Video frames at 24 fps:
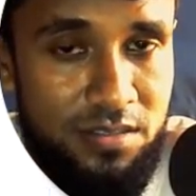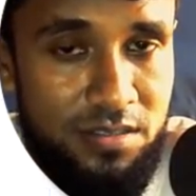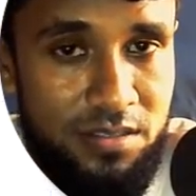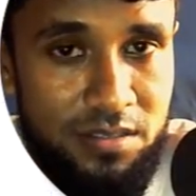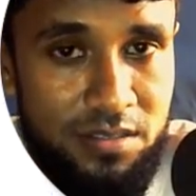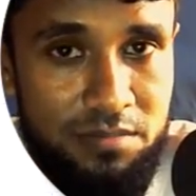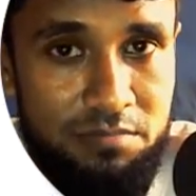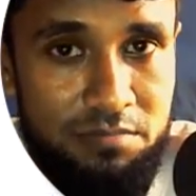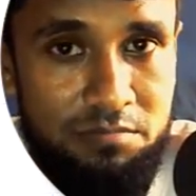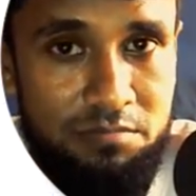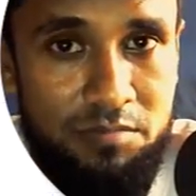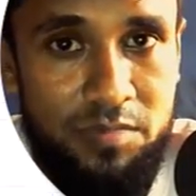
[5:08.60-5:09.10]

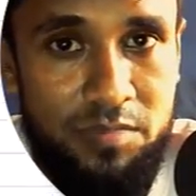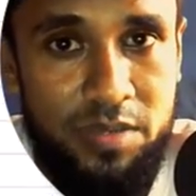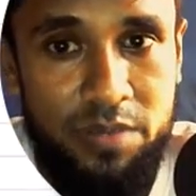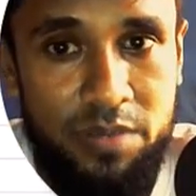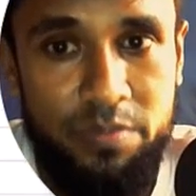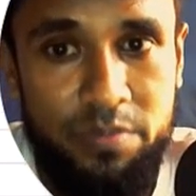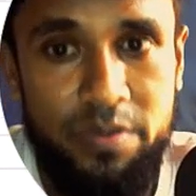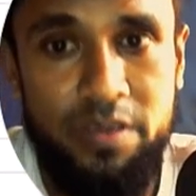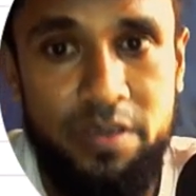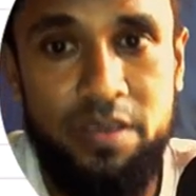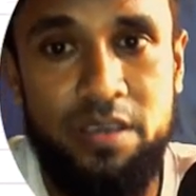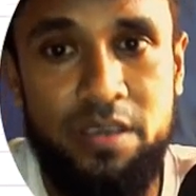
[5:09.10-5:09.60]

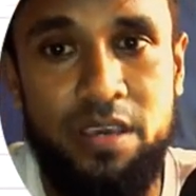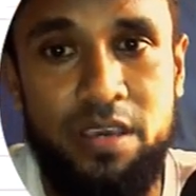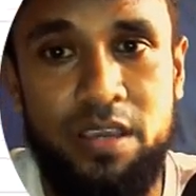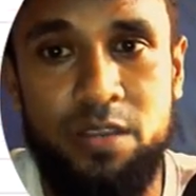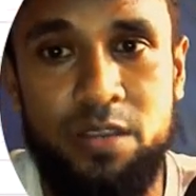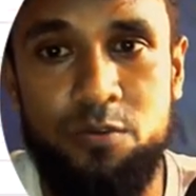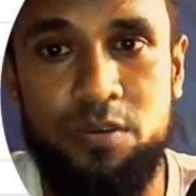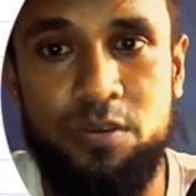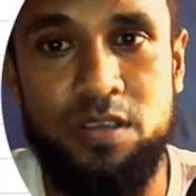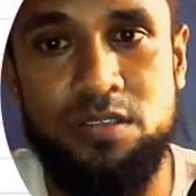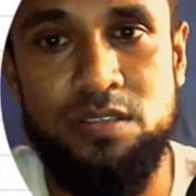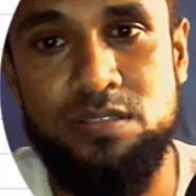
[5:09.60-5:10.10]
Maybe here
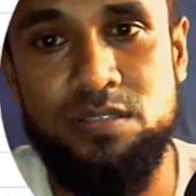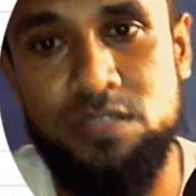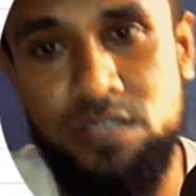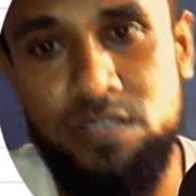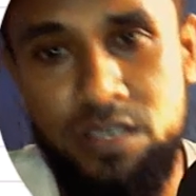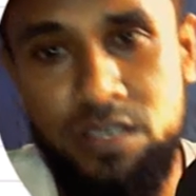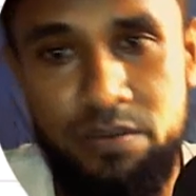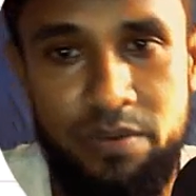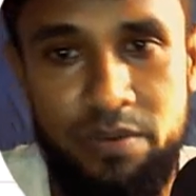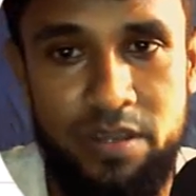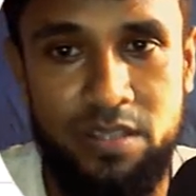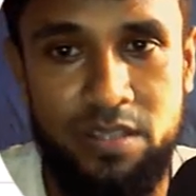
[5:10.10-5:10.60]
you can
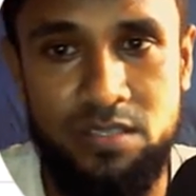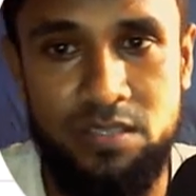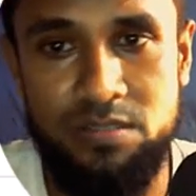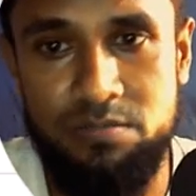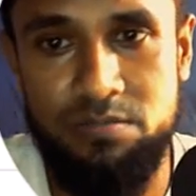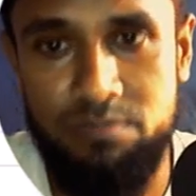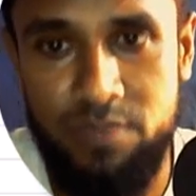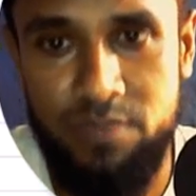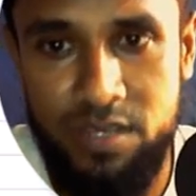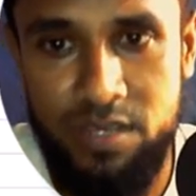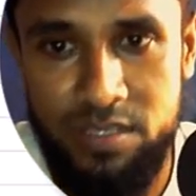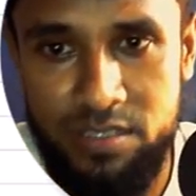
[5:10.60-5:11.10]
see average
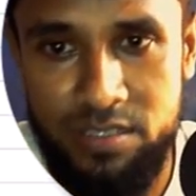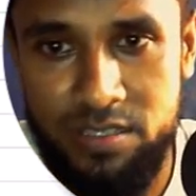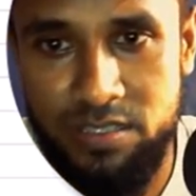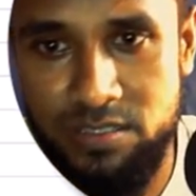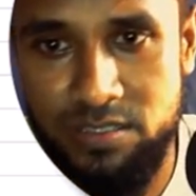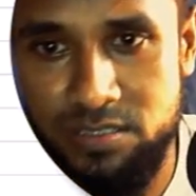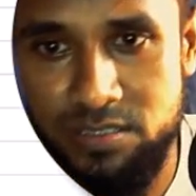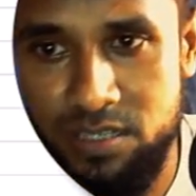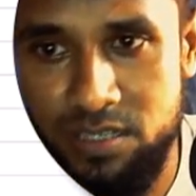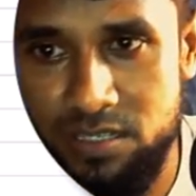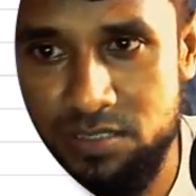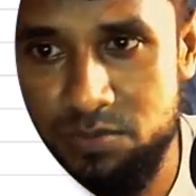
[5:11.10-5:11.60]
monthly
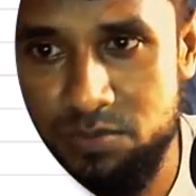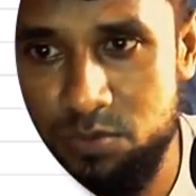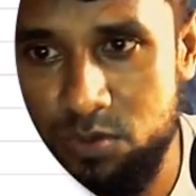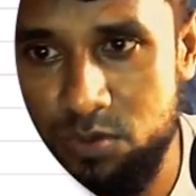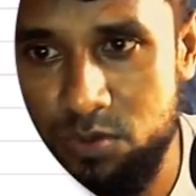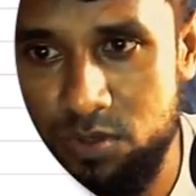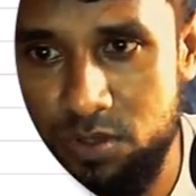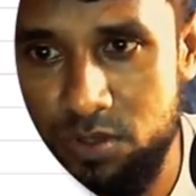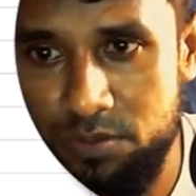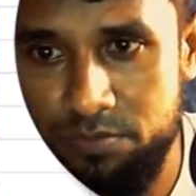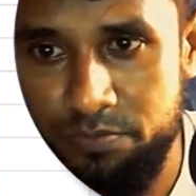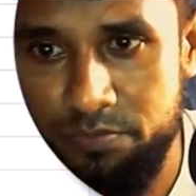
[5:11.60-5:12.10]
search
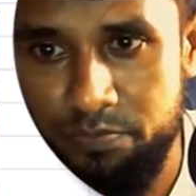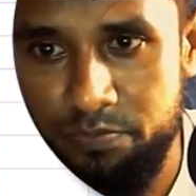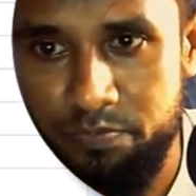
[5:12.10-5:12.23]
volume